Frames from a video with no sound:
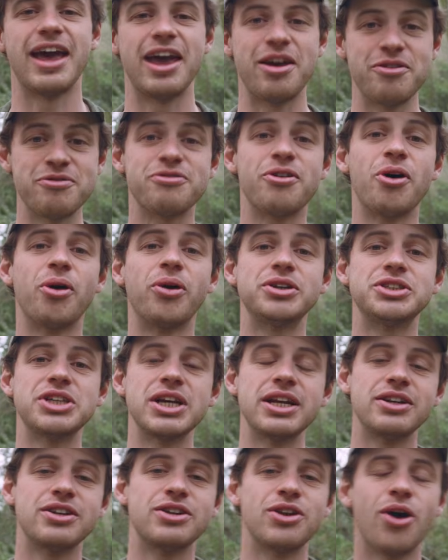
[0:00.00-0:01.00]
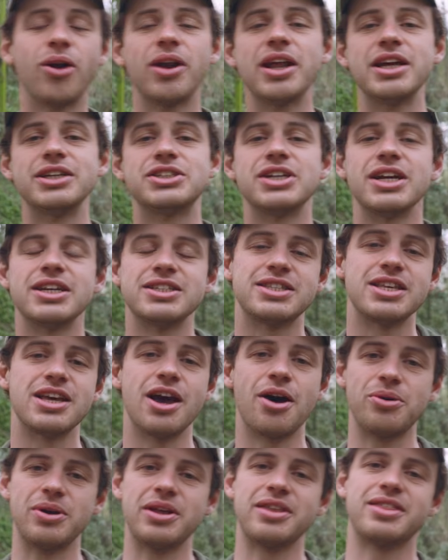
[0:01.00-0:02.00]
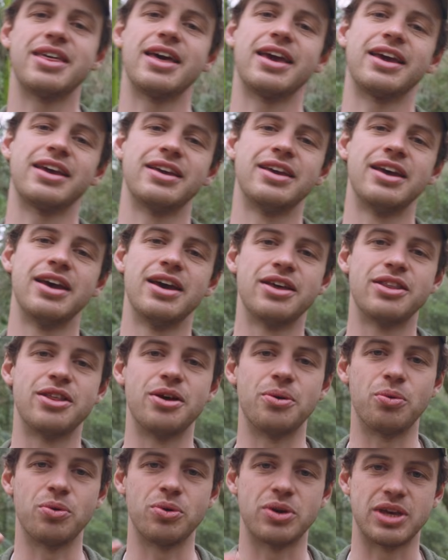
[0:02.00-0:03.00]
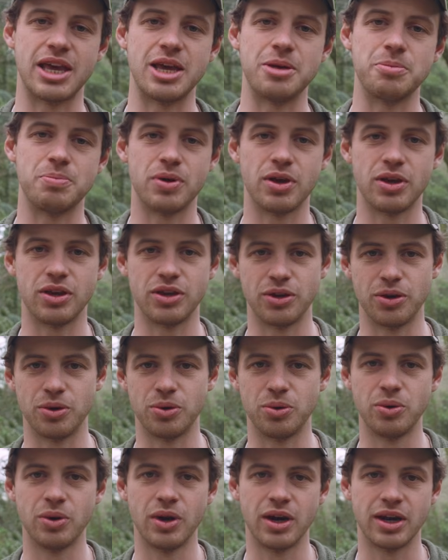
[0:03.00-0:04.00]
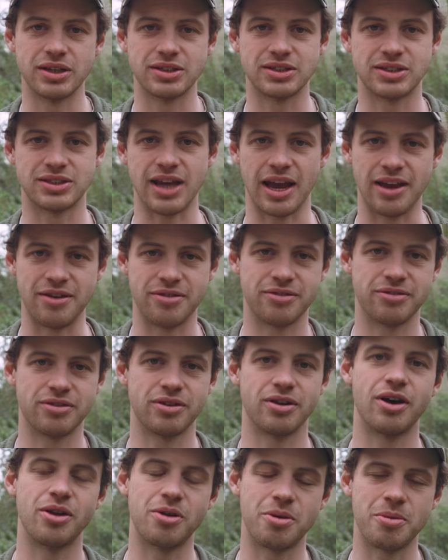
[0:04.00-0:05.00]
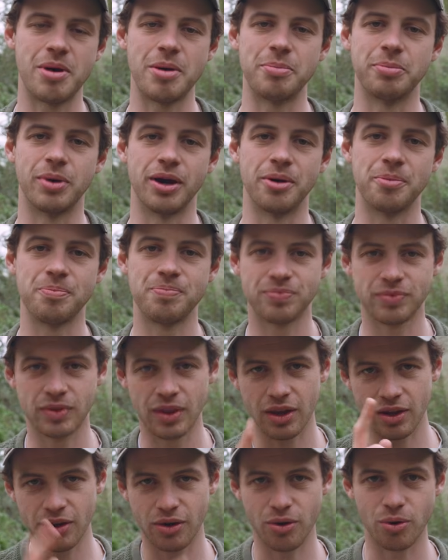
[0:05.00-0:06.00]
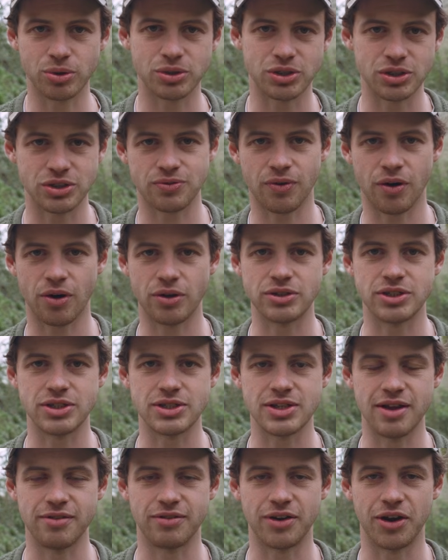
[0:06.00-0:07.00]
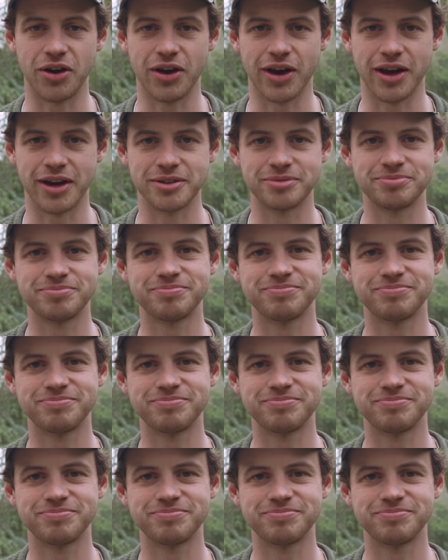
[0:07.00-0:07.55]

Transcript: In foraging, knowledge is the only thing that will keep you safe. And remember, cautious foragers live longer.